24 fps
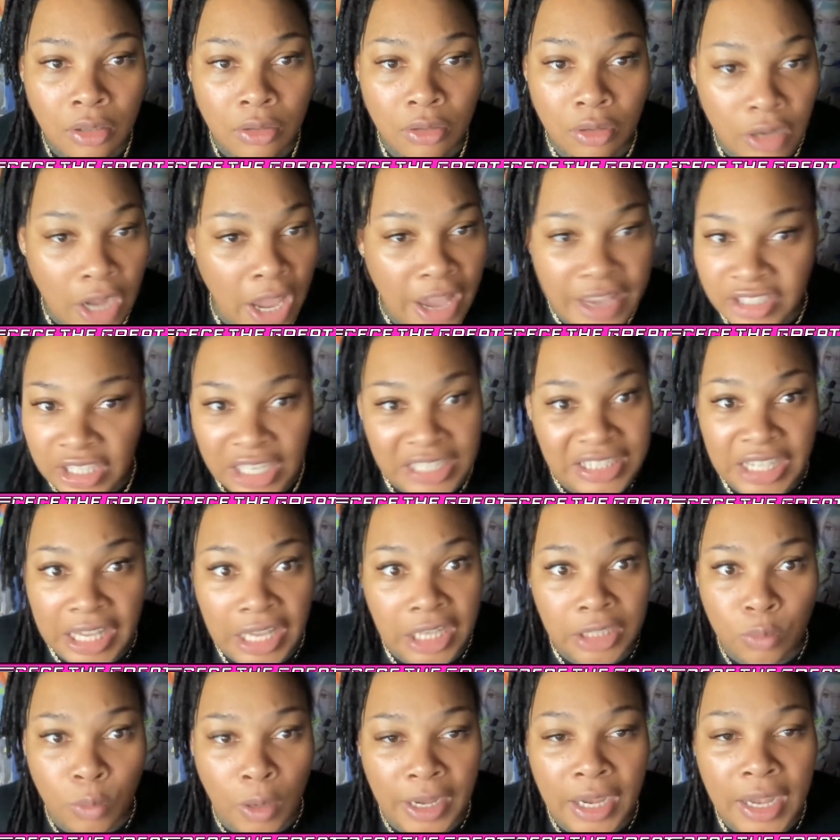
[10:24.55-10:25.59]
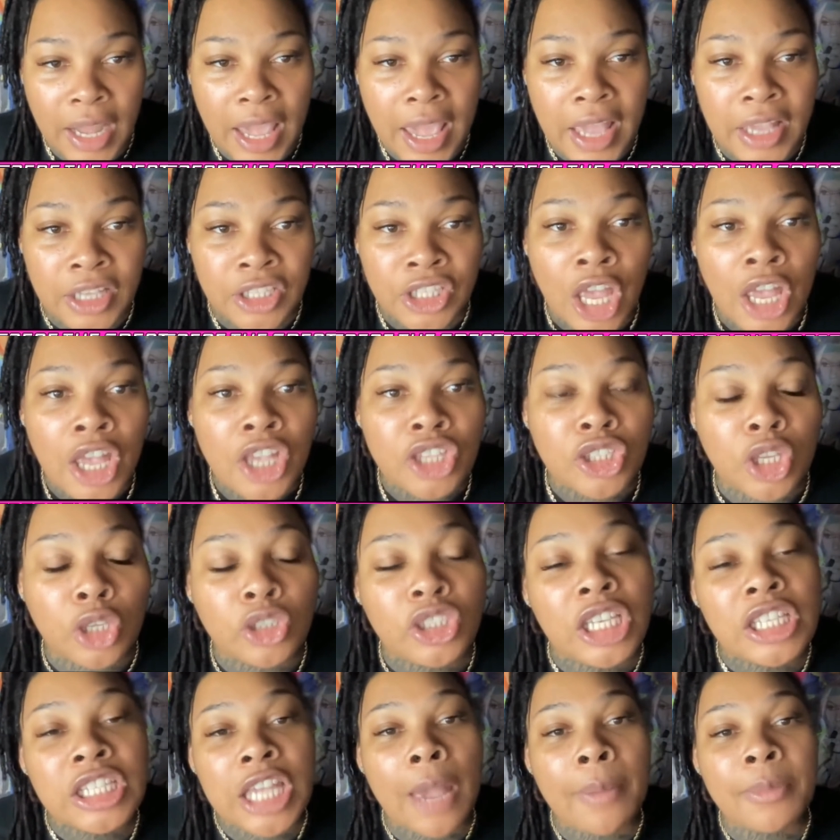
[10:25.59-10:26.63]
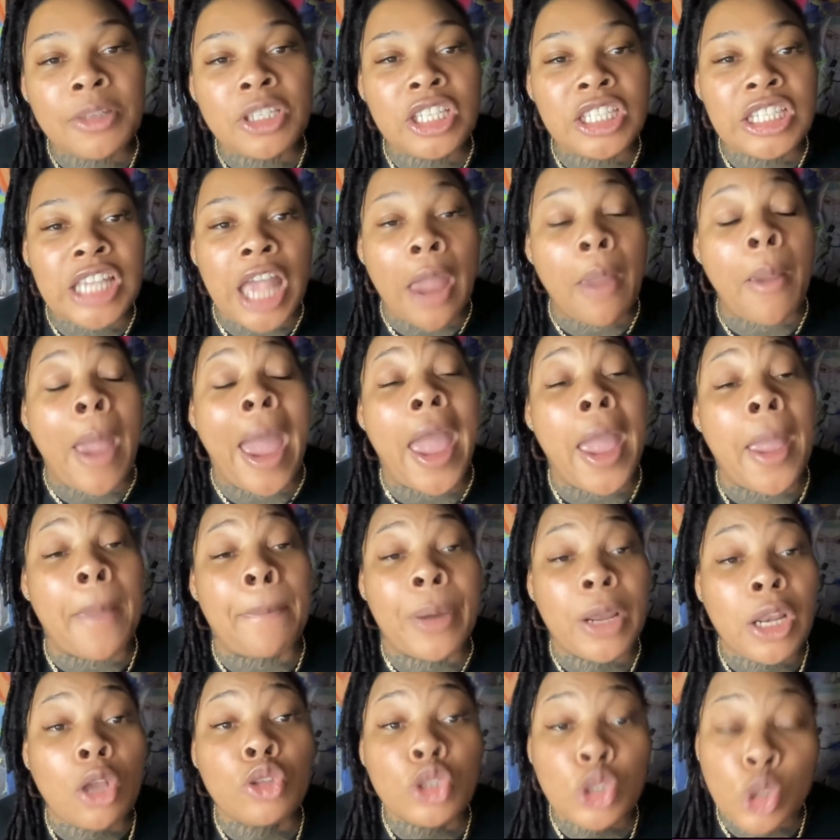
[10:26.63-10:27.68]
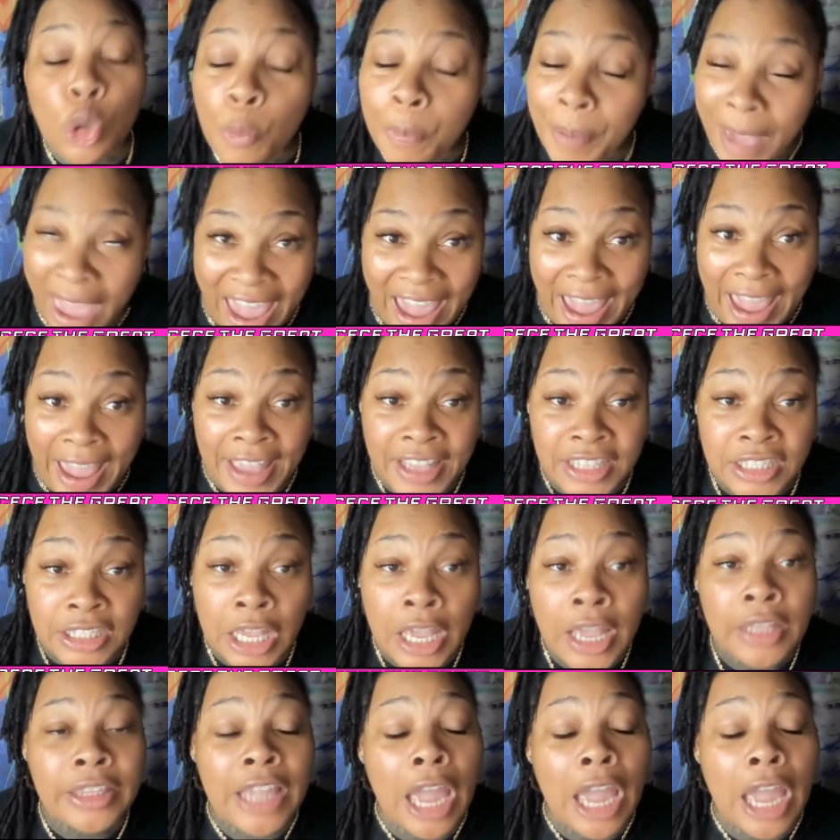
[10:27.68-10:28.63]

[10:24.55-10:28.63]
You know, it just is what it is. So she tell me, she said, hey, put on 2 pads.